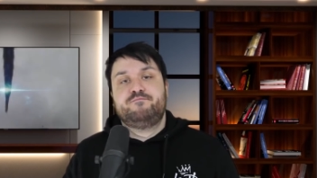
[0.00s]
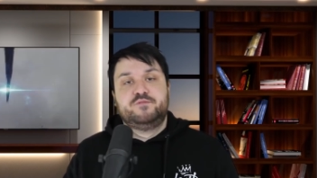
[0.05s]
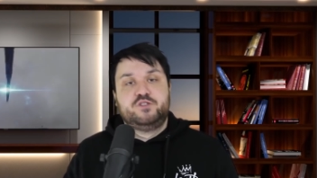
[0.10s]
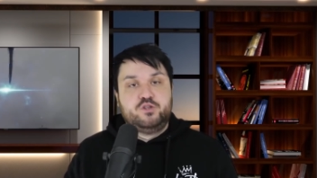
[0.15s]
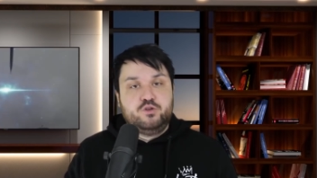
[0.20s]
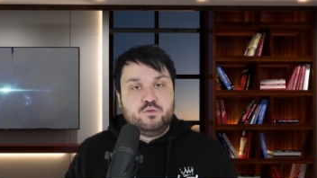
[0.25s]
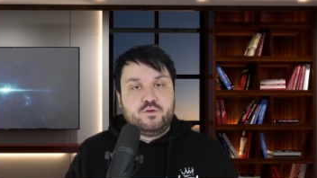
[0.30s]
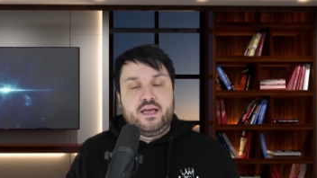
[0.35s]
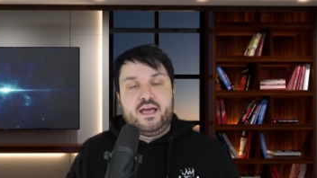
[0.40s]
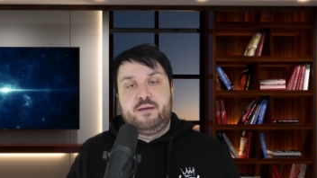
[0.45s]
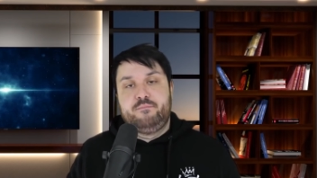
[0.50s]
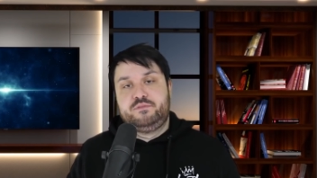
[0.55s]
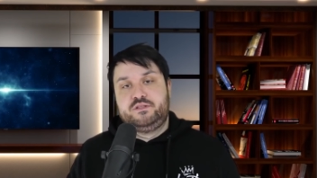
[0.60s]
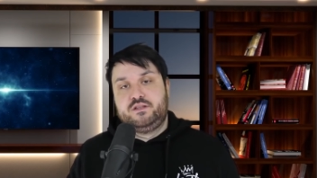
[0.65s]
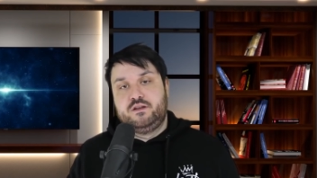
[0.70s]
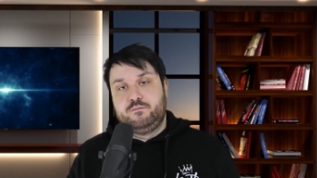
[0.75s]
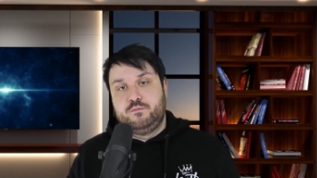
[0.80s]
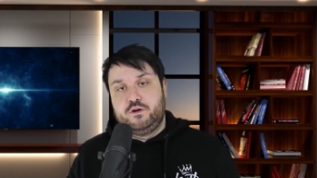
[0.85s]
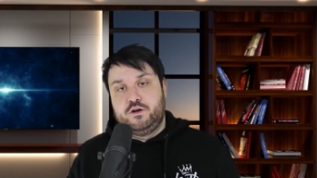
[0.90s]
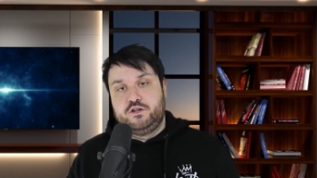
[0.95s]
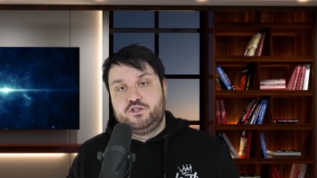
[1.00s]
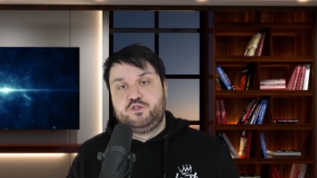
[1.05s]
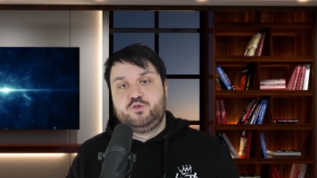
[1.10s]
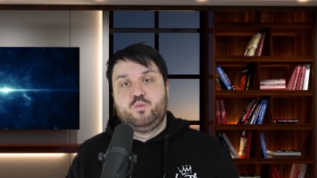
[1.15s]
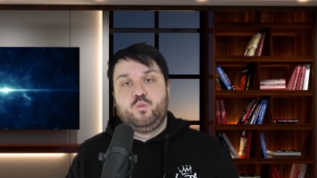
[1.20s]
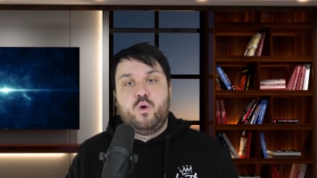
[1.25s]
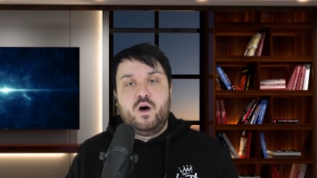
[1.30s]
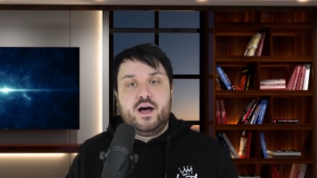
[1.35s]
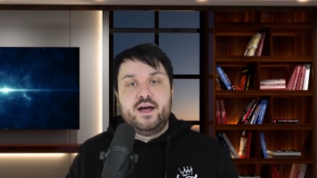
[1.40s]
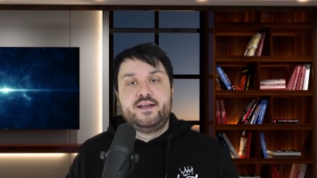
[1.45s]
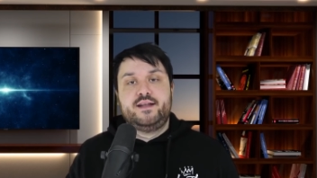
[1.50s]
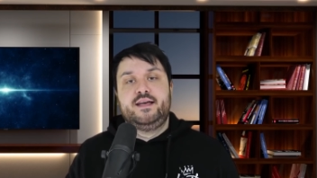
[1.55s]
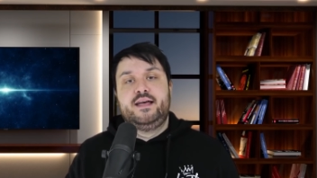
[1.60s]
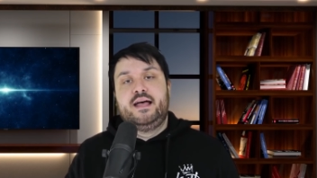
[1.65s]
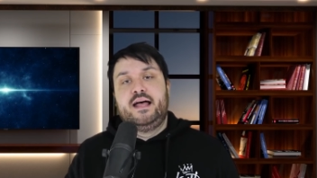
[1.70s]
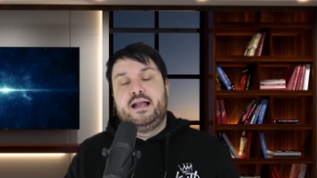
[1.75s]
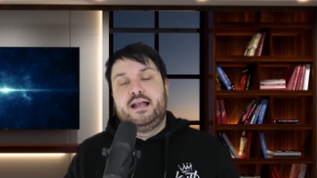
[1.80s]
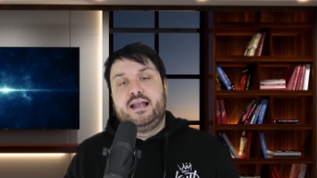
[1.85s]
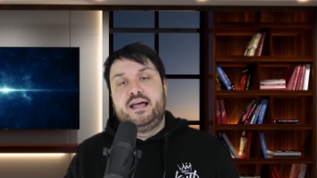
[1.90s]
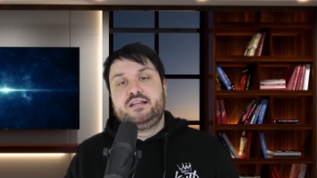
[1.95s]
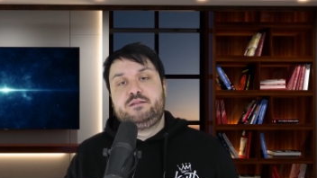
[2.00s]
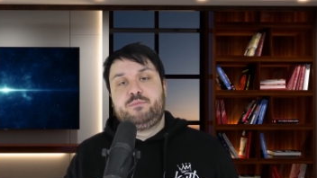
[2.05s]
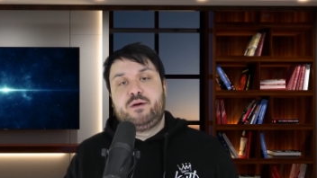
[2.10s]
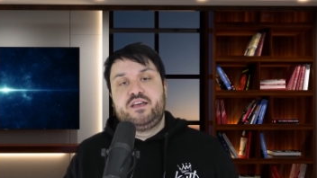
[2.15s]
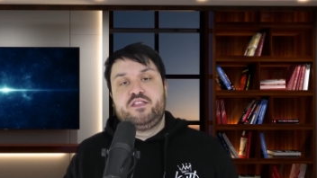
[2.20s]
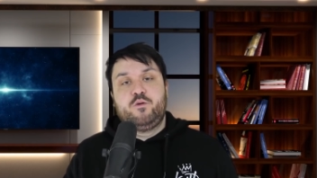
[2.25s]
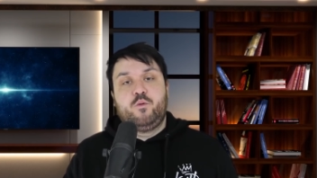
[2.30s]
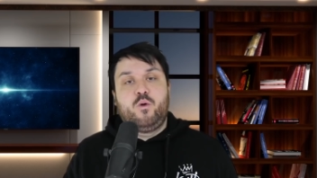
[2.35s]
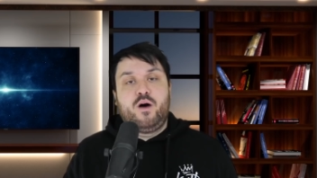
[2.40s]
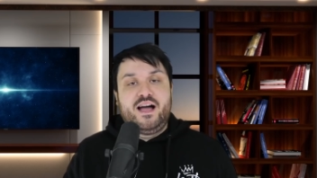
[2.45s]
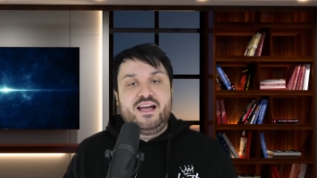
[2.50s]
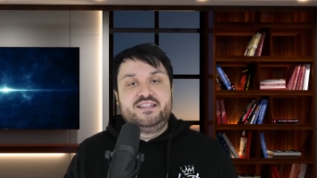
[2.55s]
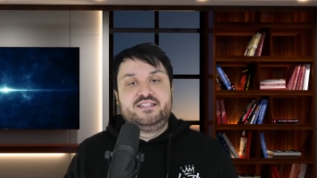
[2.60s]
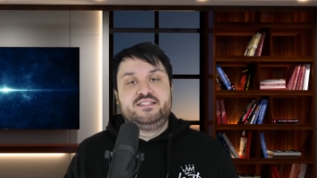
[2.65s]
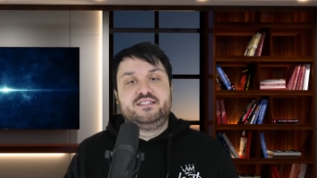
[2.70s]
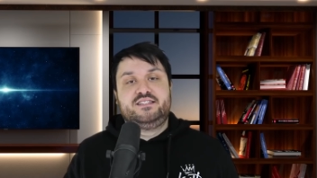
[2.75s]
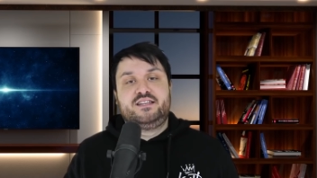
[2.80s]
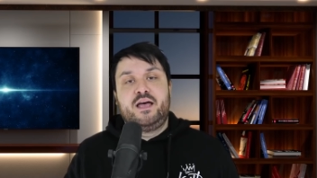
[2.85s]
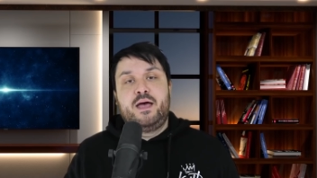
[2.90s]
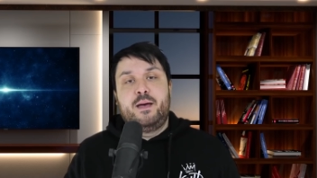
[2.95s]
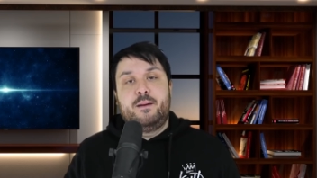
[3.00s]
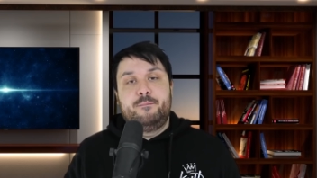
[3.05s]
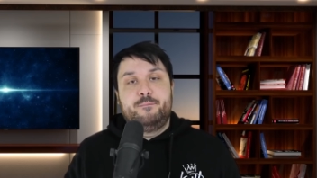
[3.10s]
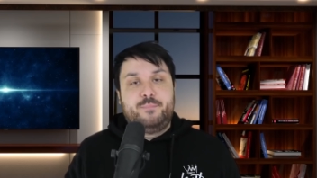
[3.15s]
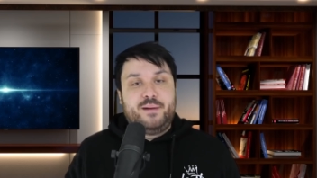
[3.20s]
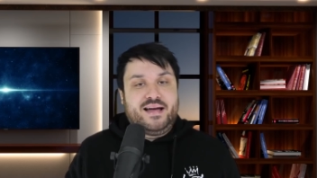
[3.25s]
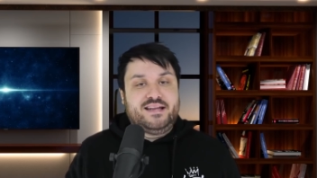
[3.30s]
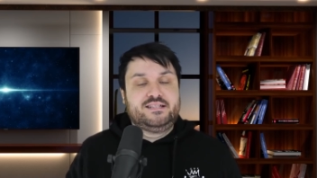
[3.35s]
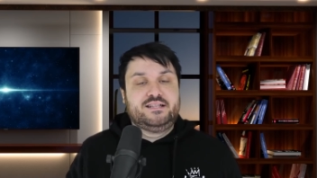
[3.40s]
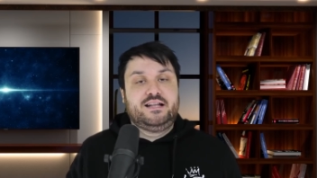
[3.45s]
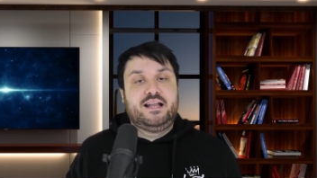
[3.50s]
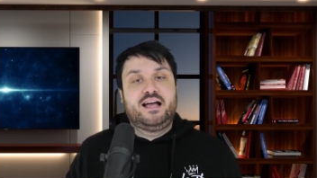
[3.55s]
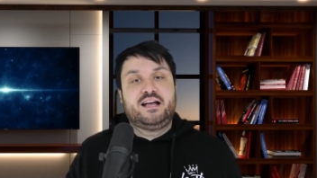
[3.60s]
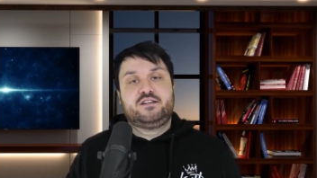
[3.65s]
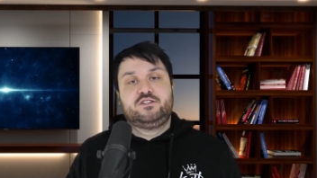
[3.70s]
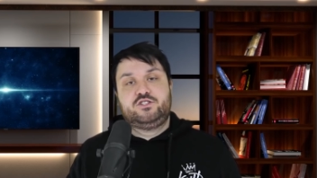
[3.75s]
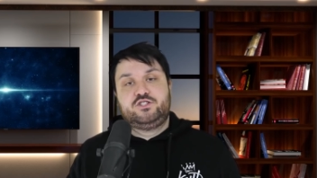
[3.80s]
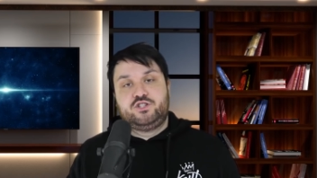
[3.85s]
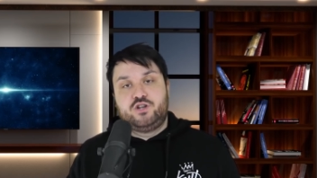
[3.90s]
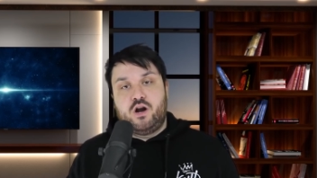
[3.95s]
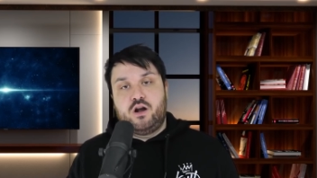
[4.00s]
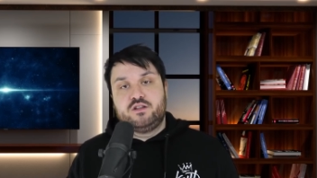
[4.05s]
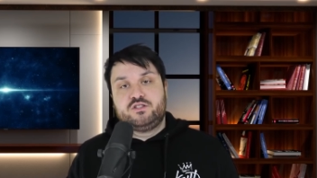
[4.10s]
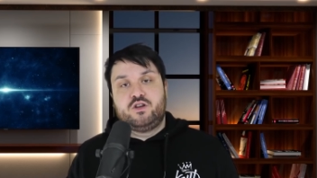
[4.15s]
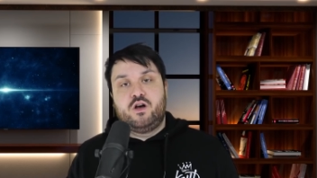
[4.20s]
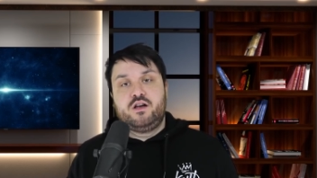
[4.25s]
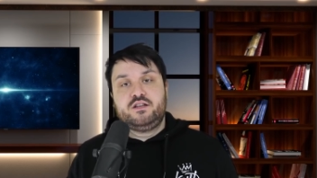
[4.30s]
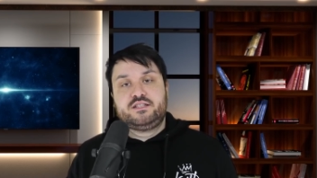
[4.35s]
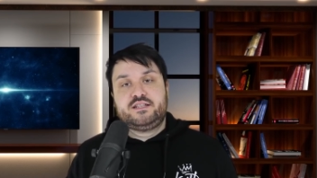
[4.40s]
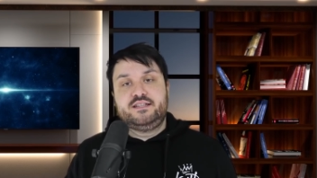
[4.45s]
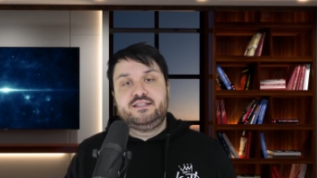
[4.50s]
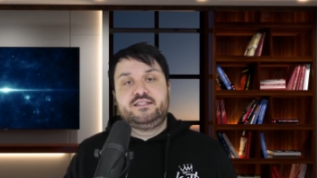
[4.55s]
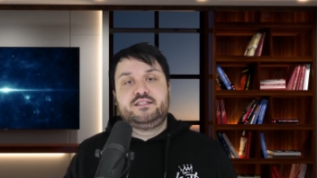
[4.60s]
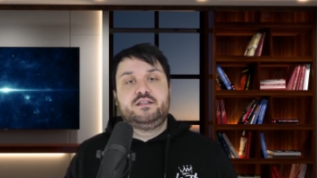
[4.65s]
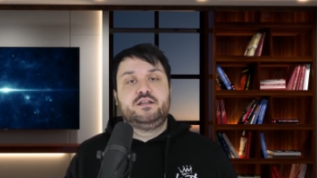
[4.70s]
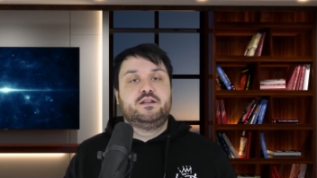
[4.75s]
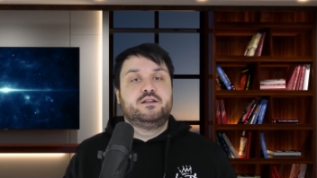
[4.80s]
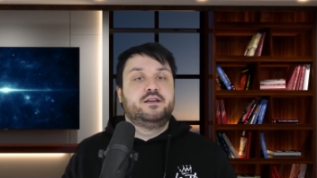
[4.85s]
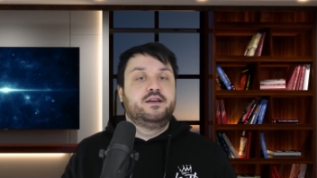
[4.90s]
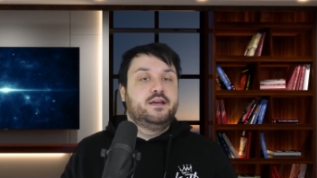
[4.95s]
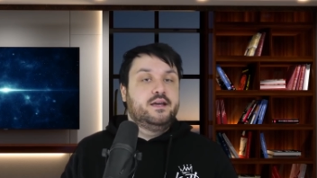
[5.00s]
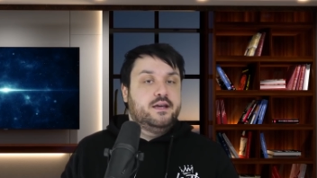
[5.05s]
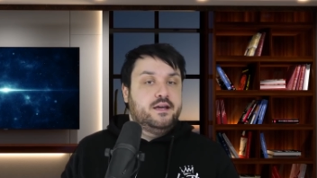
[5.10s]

Two camps emerged. One, led by the wizened battle axe Charles Hoskinson,